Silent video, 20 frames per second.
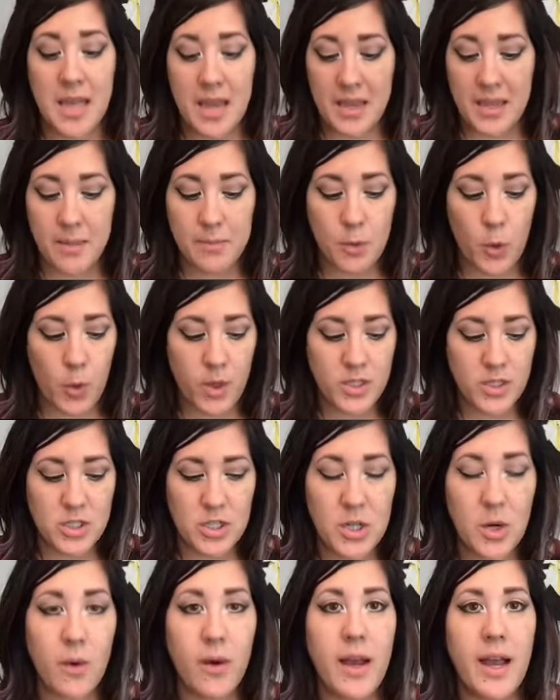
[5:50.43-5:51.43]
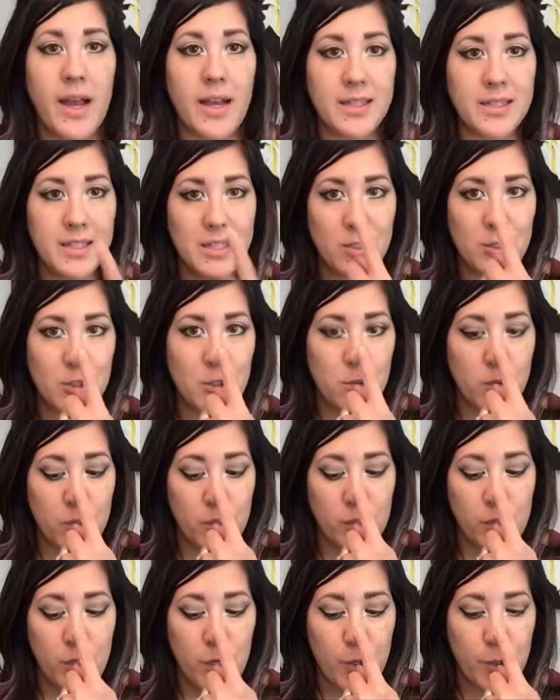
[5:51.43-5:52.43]
I am going to go ahead and do the
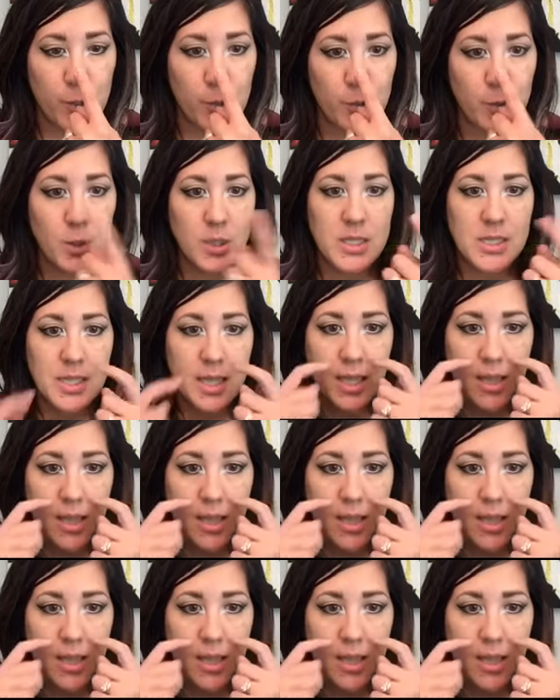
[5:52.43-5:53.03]
nose